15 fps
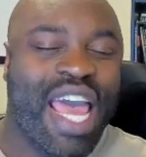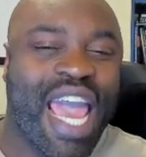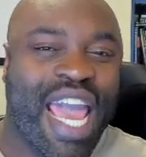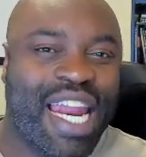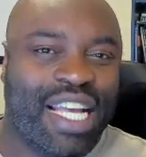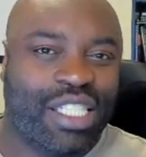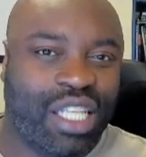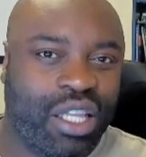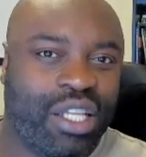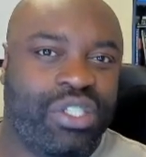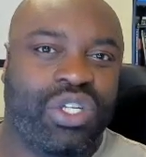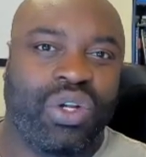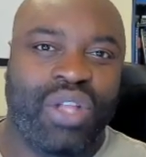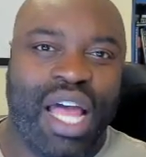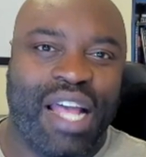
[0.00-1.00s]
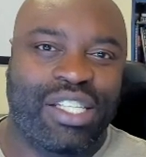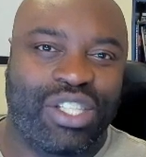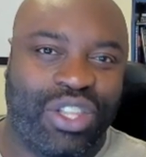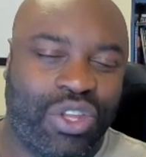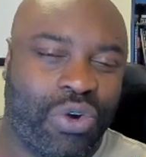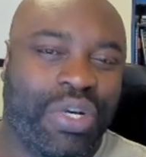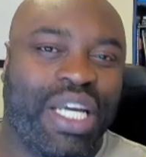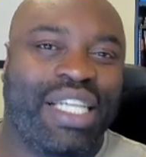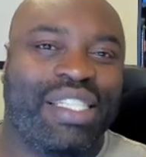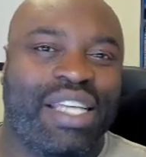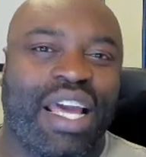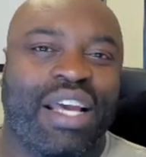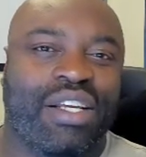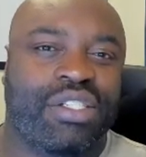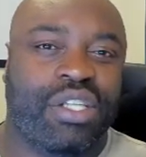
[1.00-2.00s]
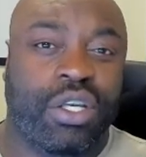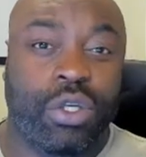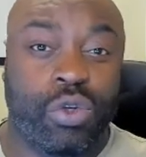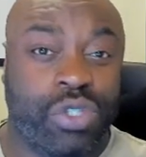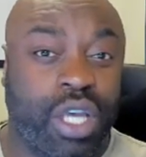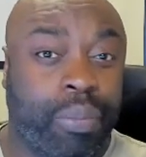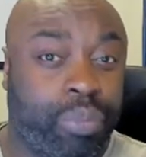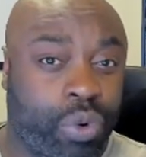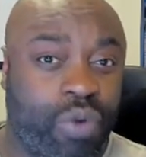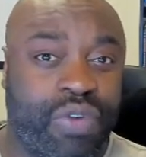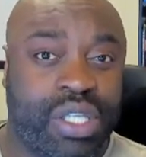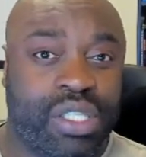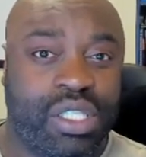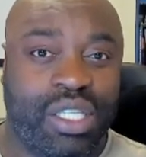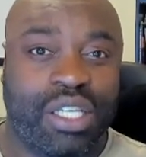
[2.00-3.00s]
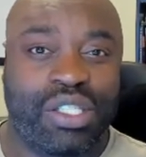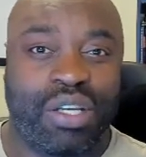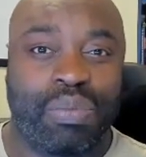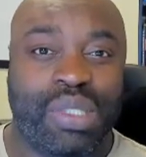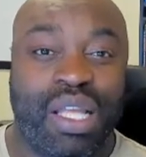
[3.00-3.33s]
in as little as 30 days using proven systems.